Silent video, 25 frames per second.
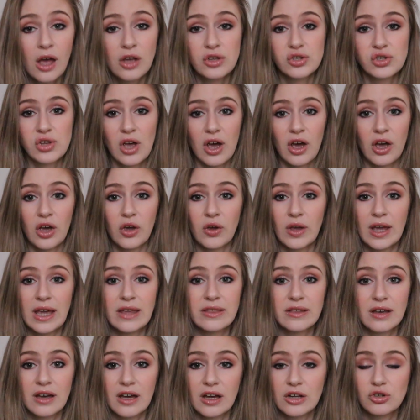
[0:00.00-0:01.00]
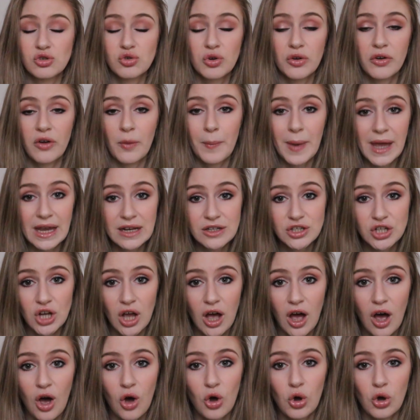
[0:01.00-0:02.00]
So either draw a picture
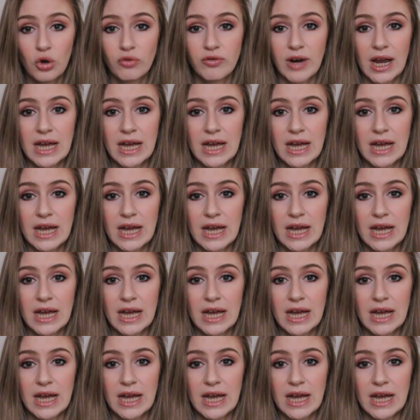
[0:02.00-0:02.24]
or